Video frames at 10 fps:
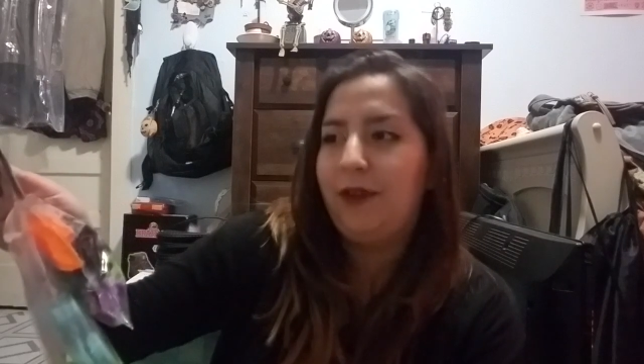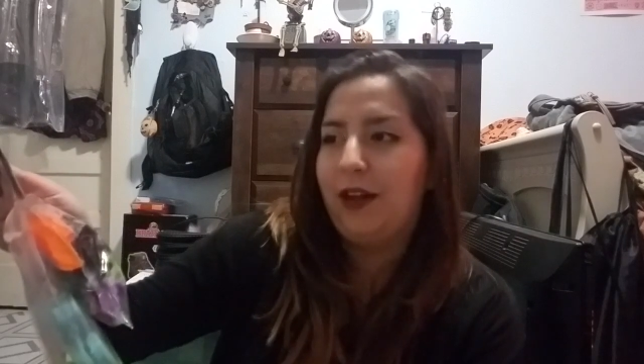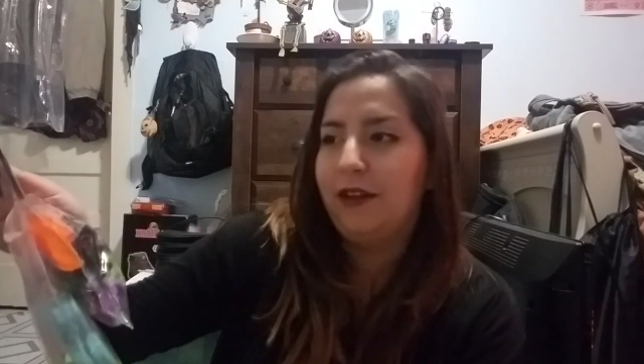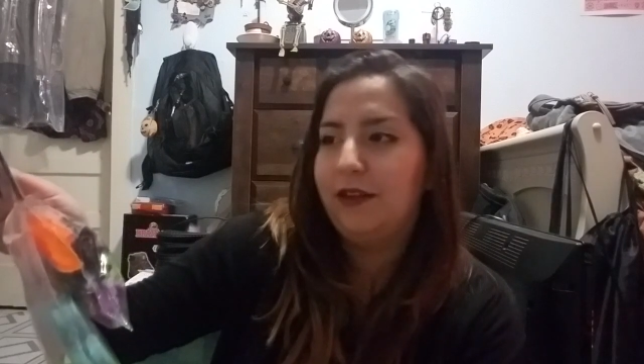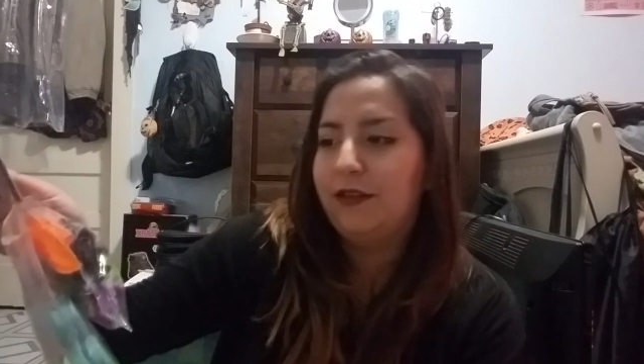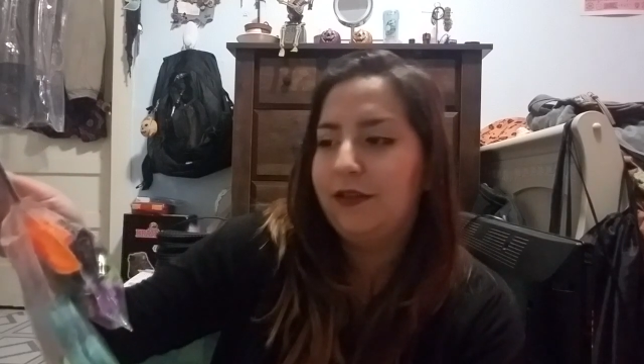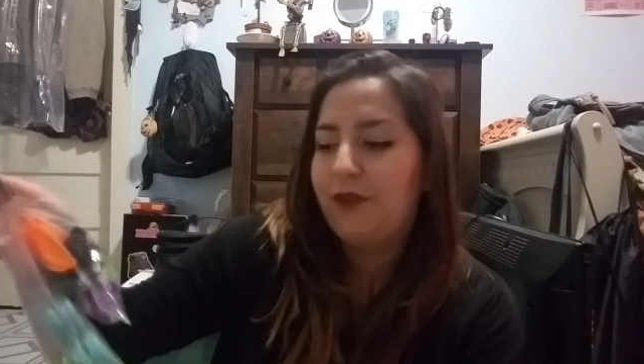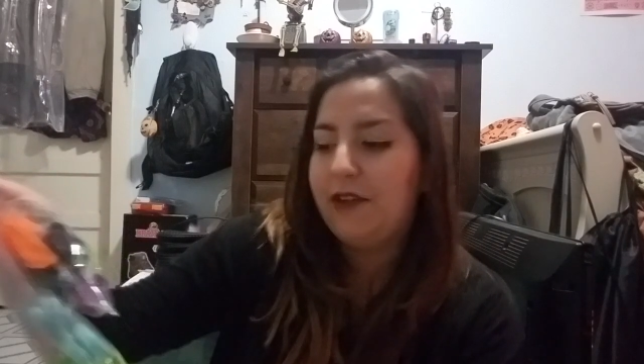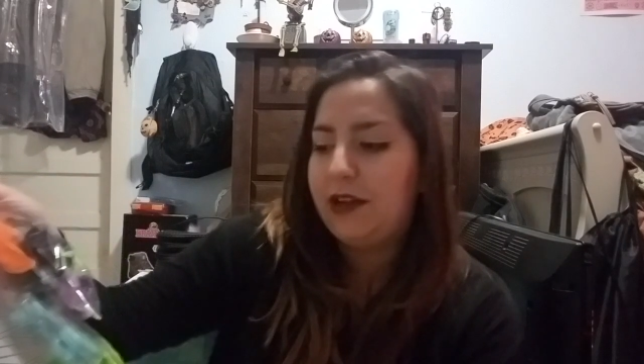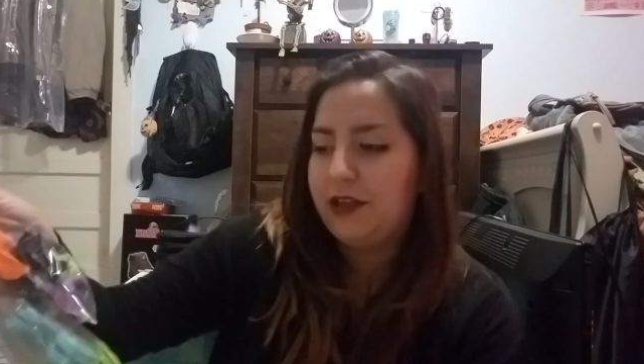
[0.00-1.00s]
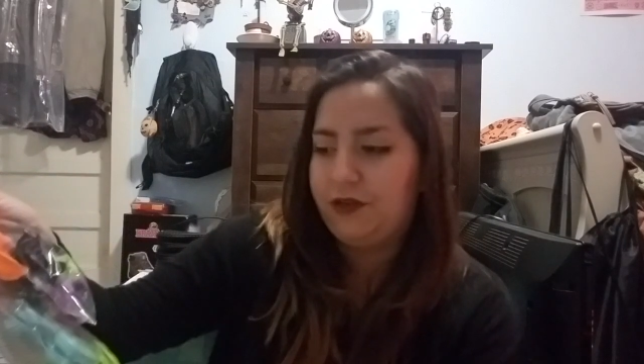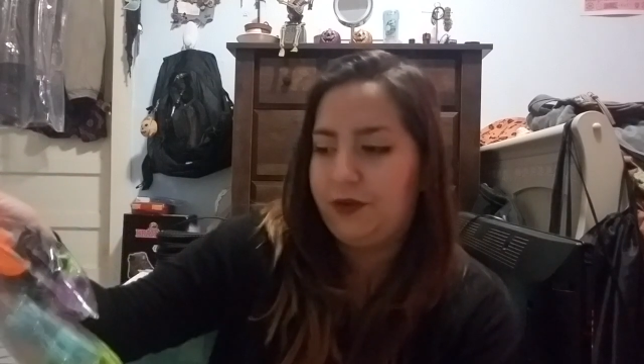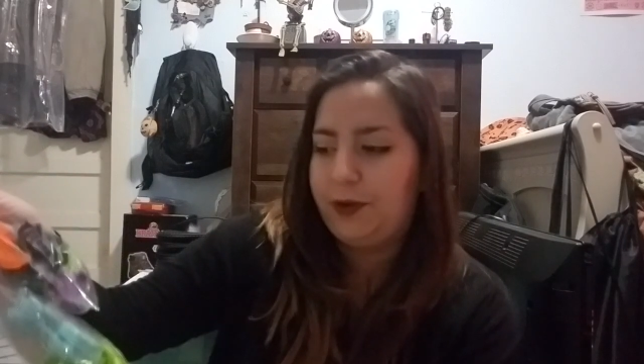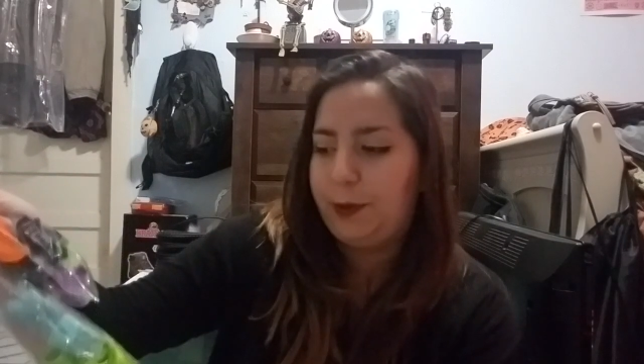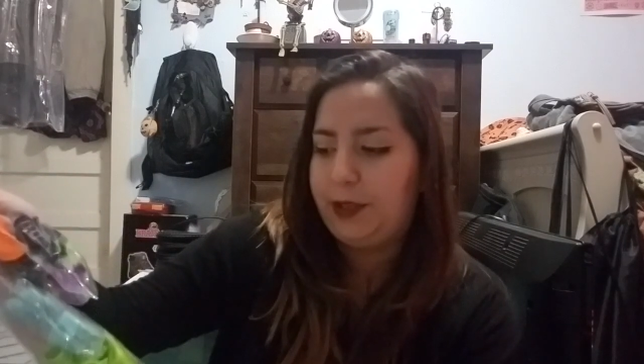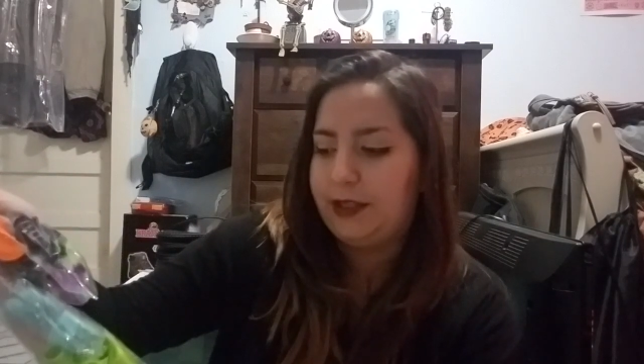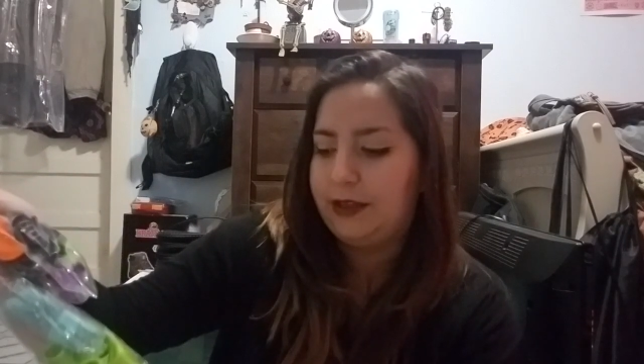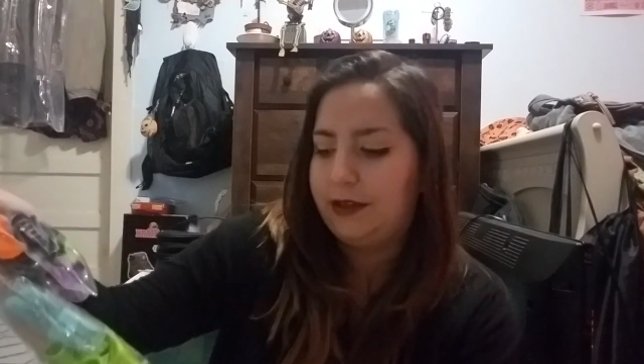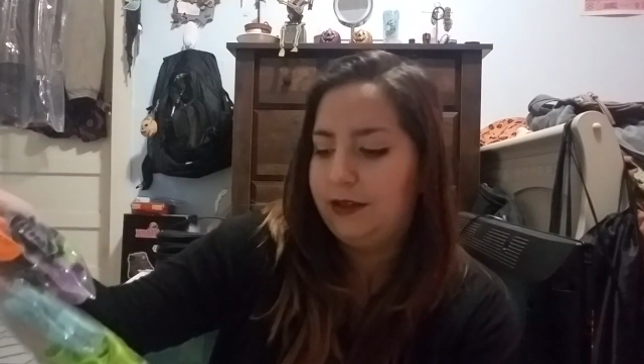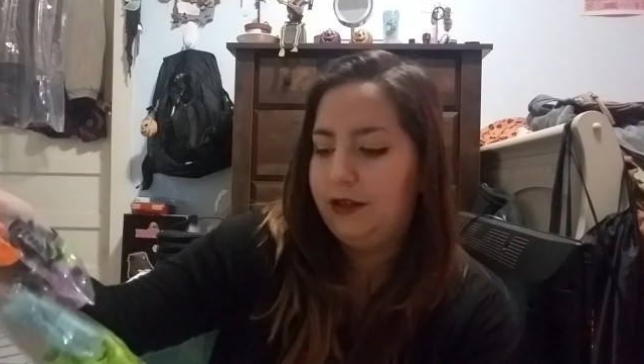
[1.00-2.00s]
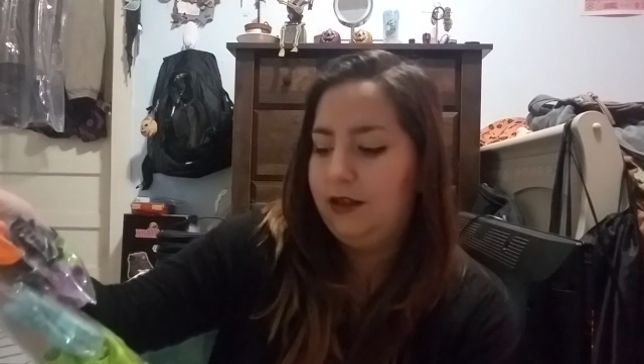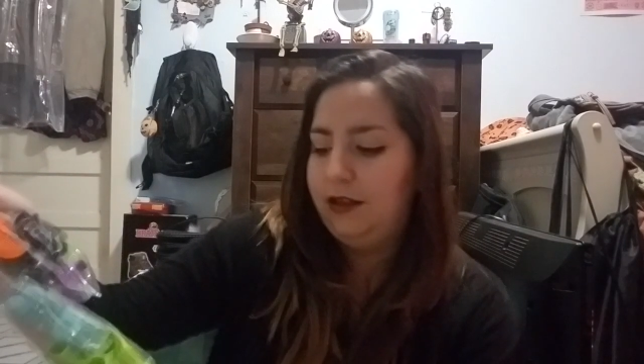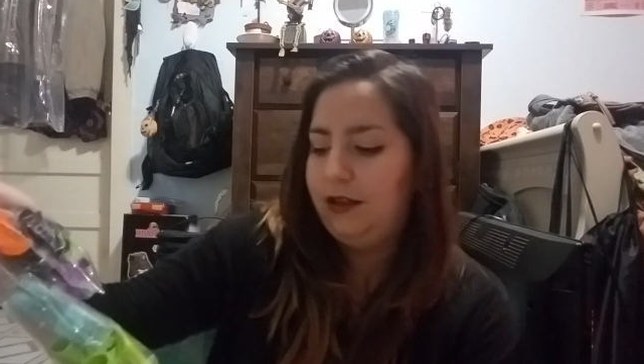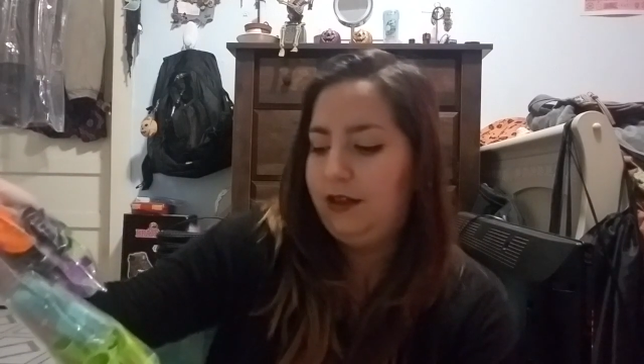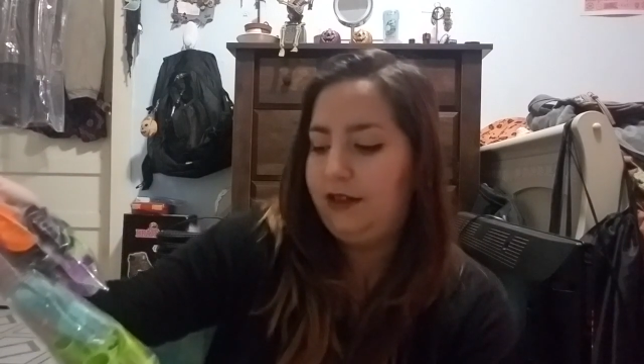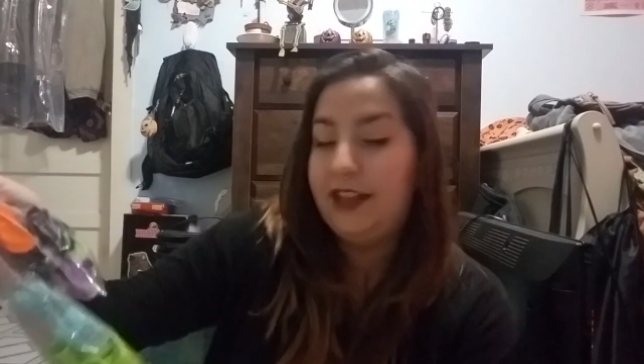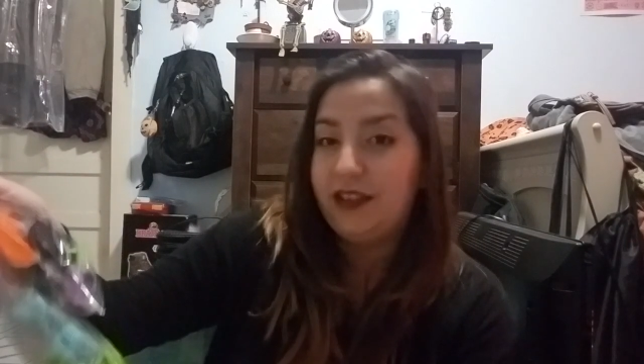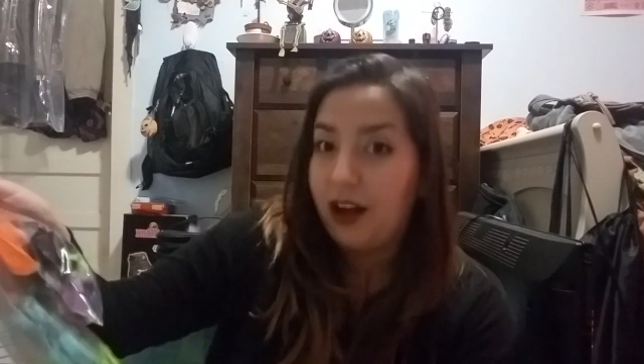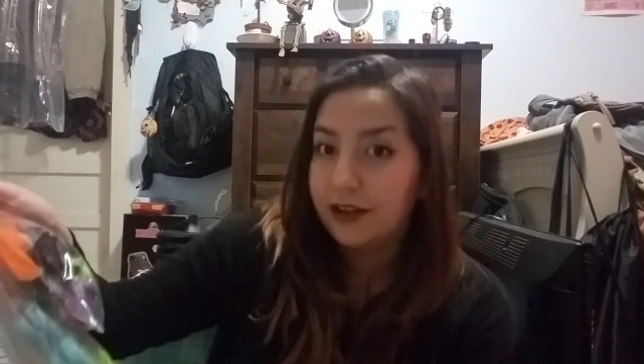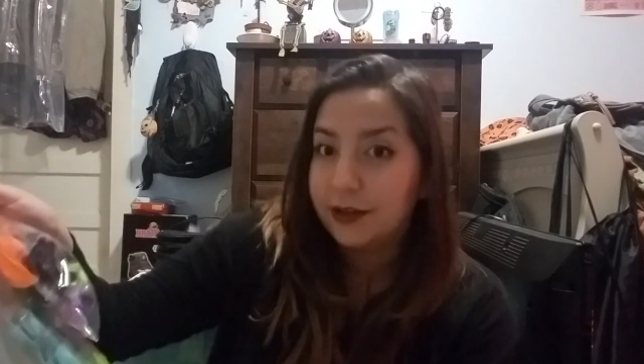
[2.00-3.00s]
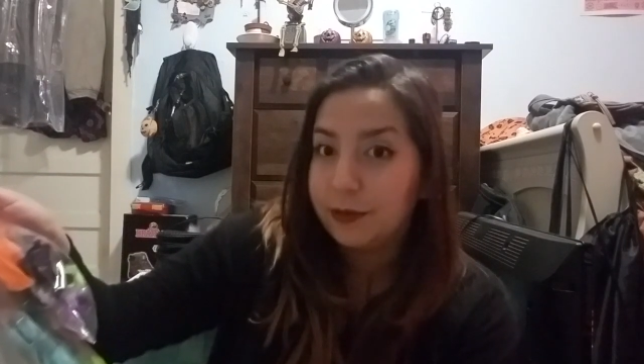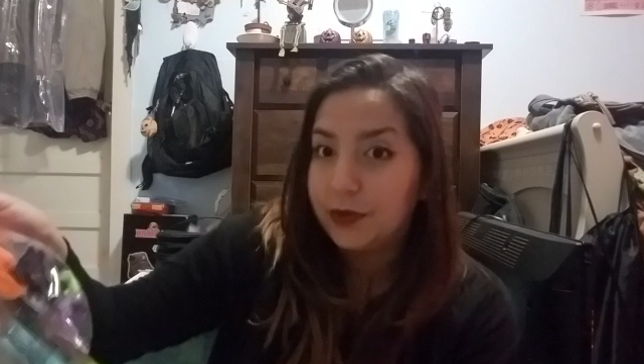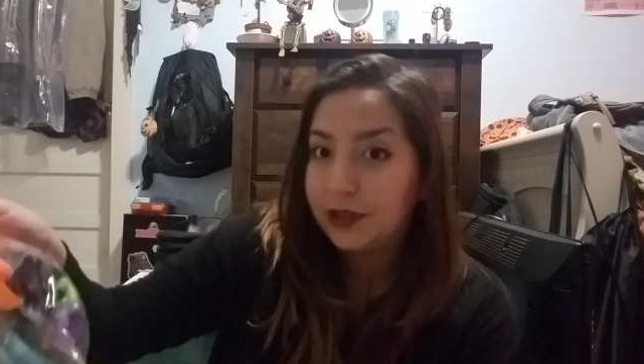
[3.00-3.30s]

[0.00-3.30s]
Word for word: $5 for 50 pieces. That's awesome.